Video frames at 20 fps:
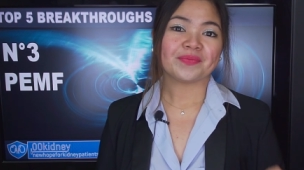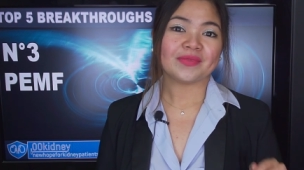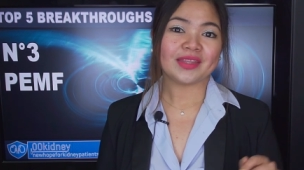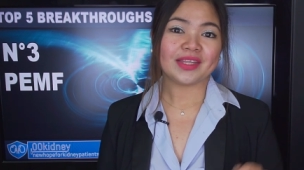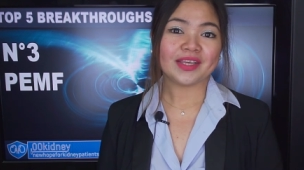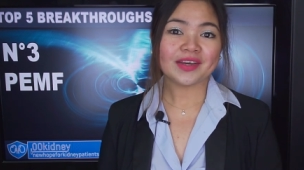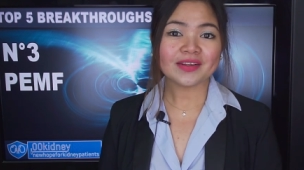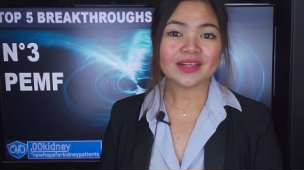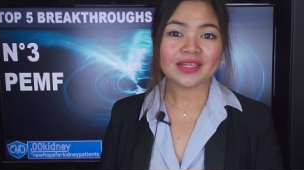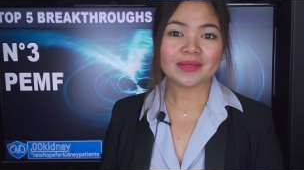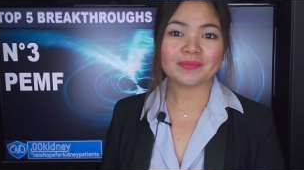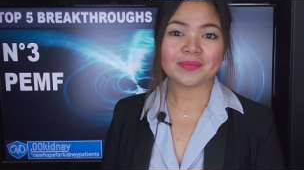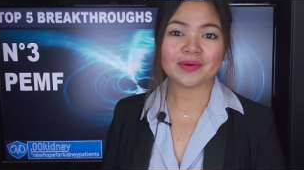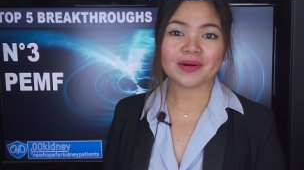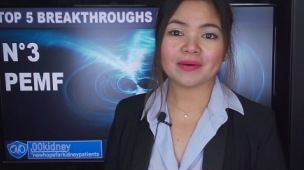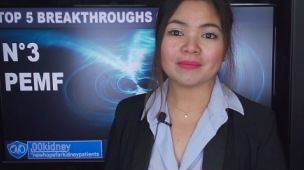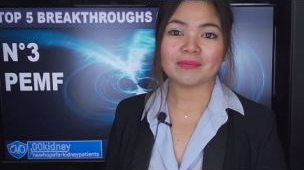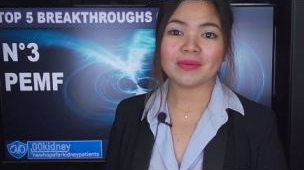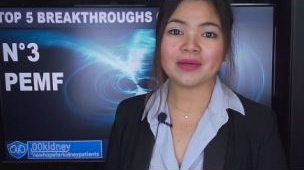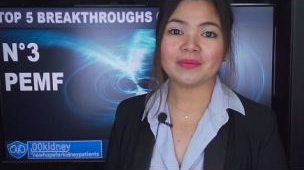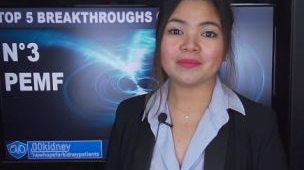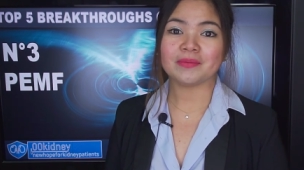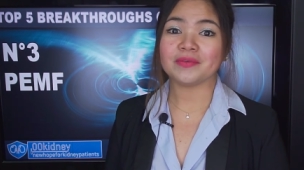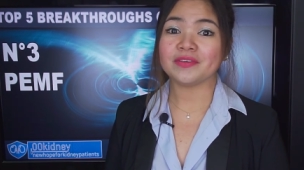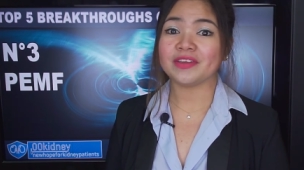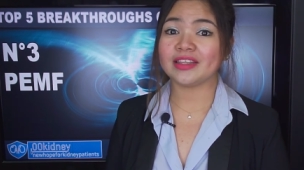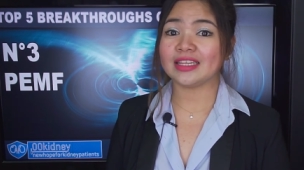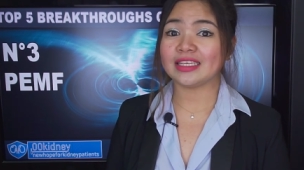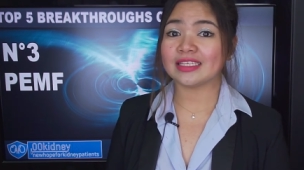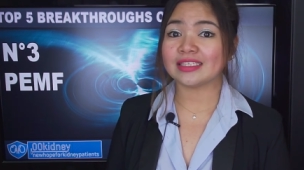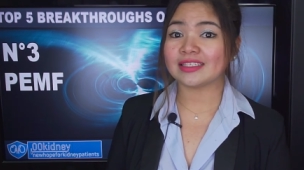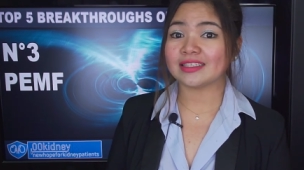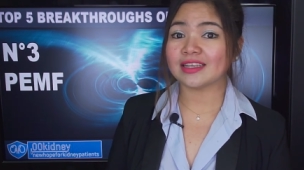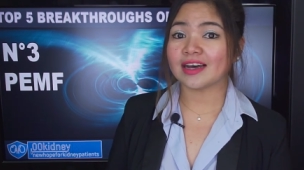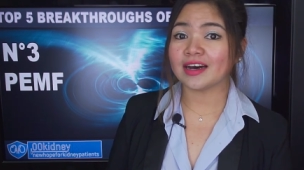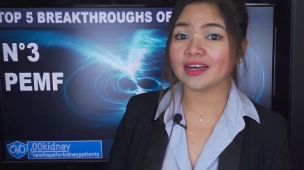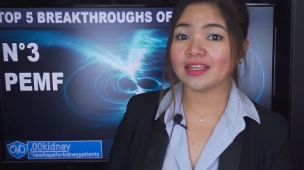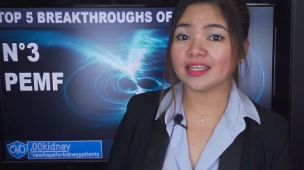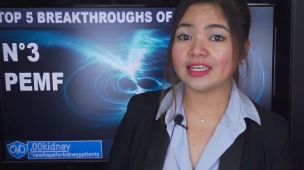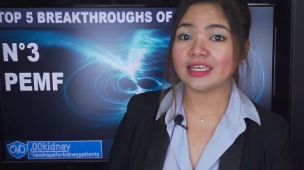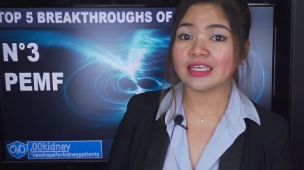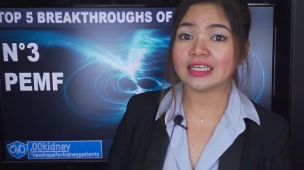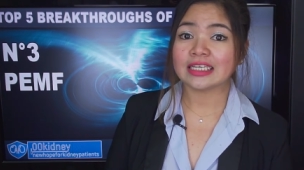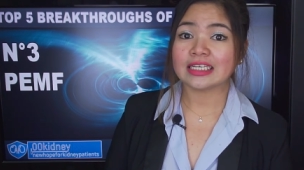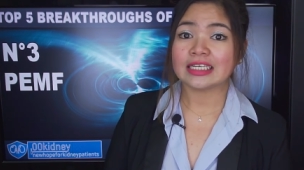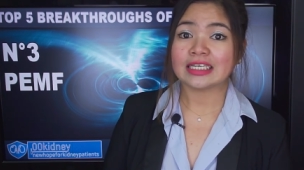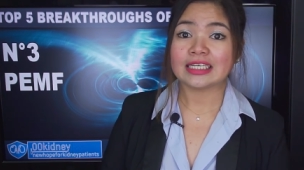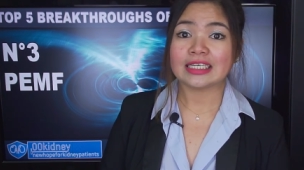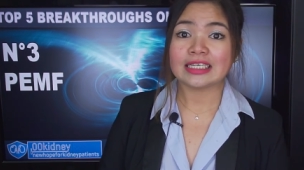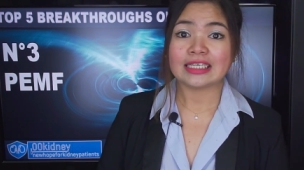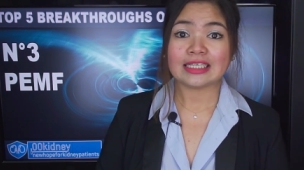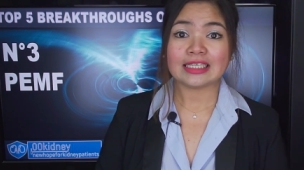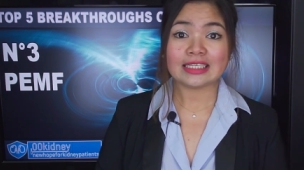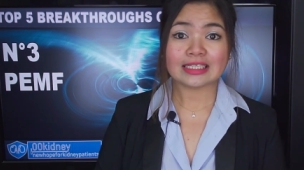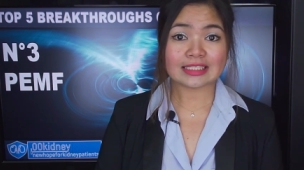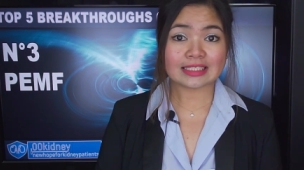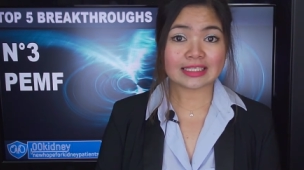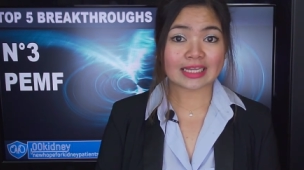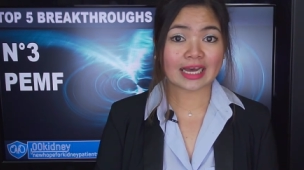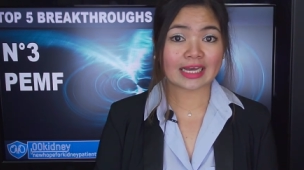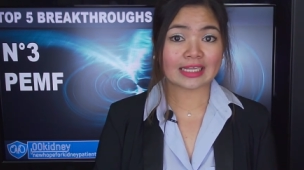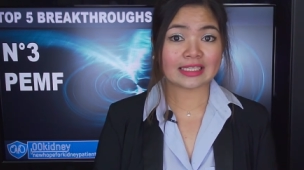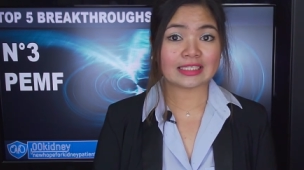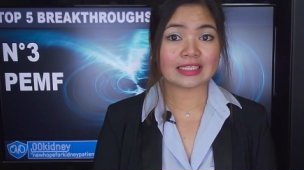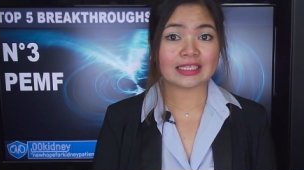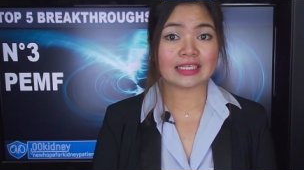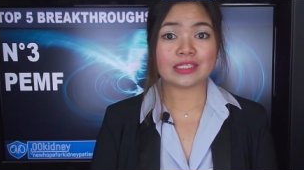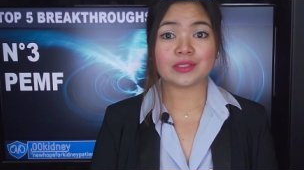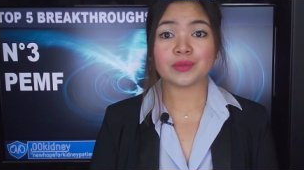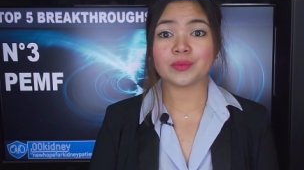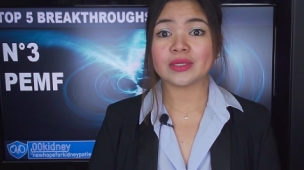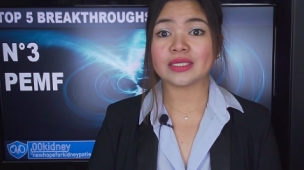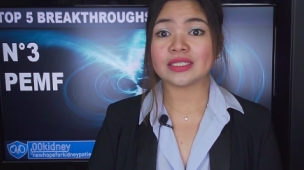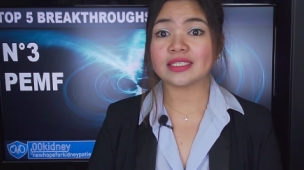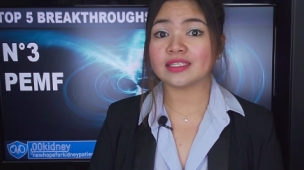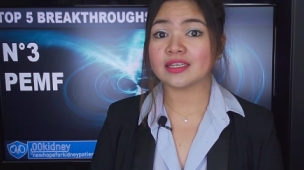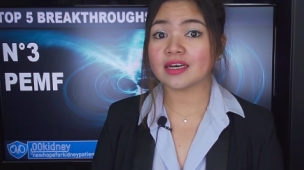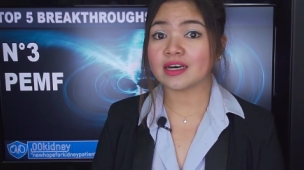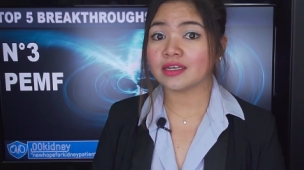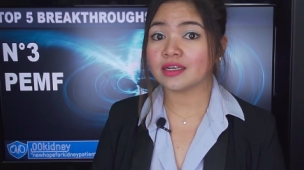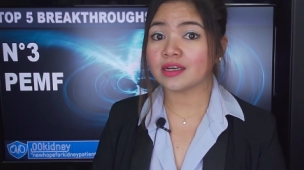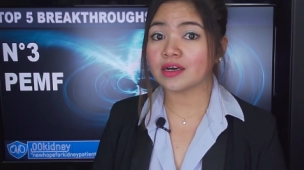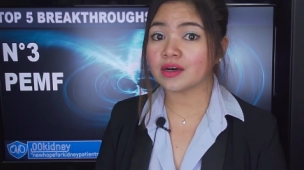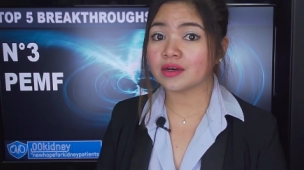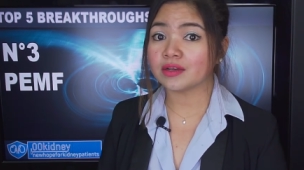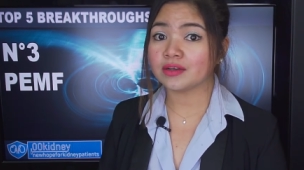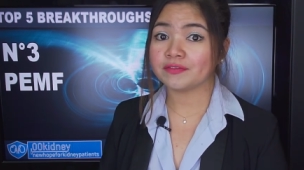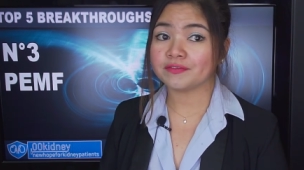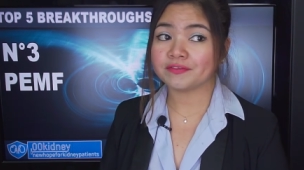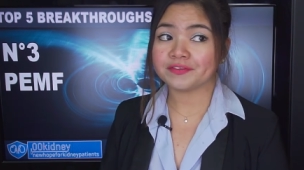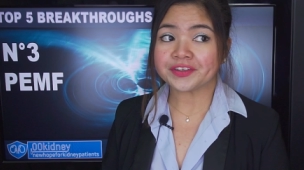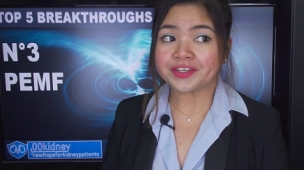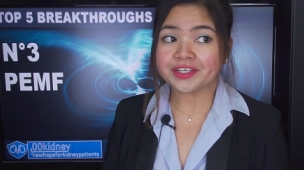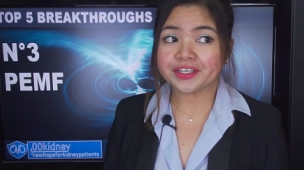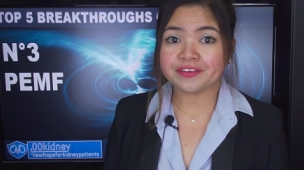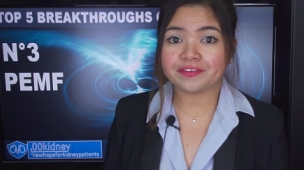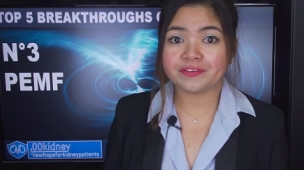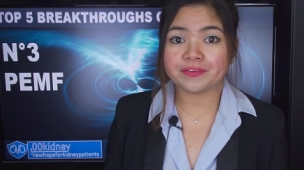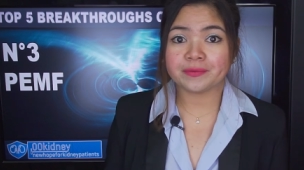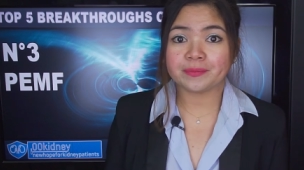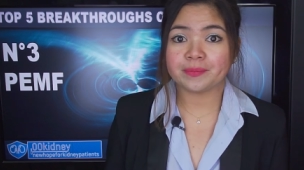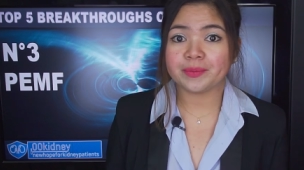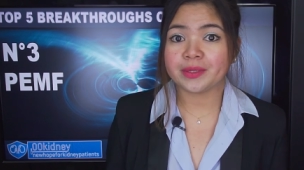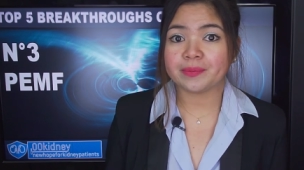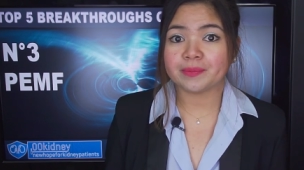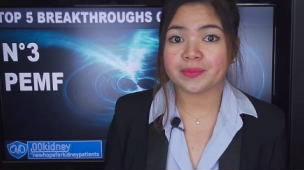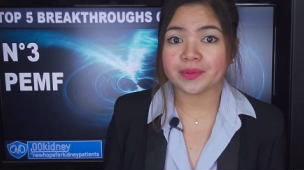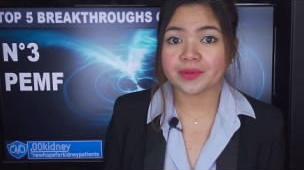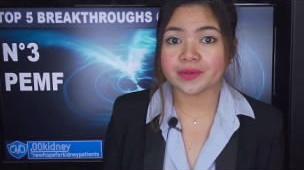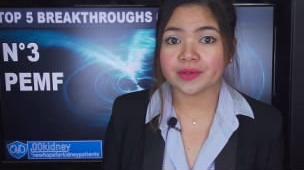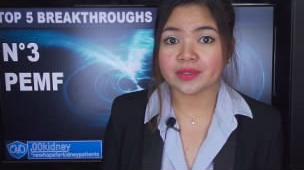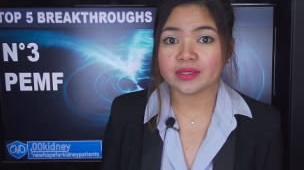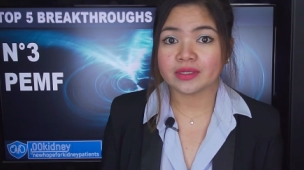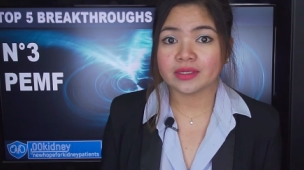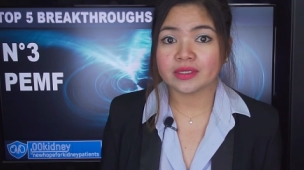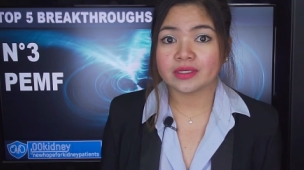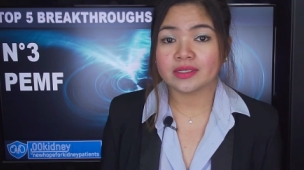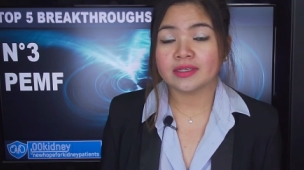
The only problem with this study is that it was done on very few people.